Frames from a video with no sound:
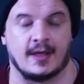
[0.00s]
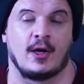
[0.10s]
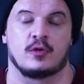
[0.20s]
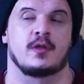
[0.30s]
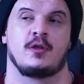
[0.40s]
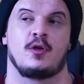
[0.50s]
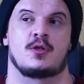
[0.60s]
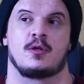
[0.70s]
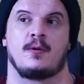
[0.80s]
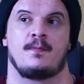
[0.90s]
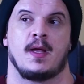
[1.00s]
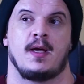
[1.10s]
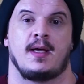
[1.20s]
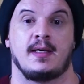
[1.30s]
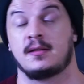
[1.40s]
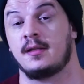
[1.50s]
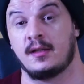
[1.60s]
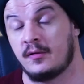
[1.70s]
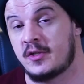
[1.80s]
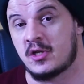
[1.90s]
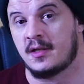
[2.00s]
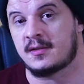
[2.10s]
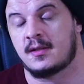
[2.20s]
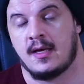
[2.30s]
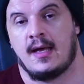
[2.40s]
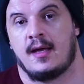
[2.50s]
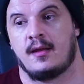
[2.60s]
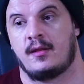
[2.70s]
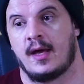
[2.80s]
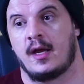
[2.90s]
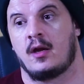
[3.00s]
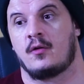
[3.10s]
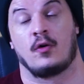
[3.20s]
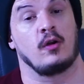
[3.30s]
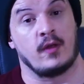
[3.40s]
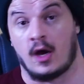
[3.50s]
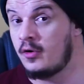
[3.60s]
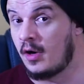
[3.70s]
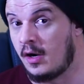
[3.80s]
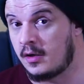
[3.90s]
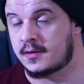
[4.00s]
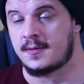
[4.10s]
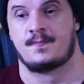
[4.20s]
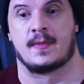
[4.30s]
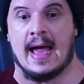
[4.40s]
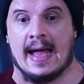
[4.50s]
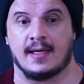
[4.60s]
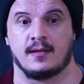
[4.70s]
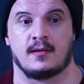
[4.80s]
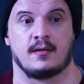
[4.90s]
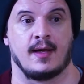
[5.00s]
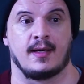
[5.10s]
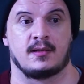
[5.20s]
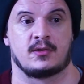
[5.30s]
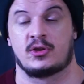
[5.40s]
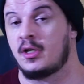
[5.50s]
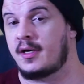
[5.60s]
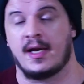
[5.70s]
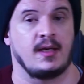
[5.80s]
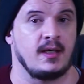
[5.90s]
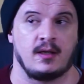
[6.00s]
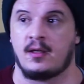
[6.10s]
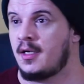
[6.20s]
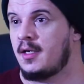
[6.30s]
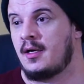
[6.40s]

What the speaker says: Chaotic Neutral is an individualist. They follow their own heart and they shirk any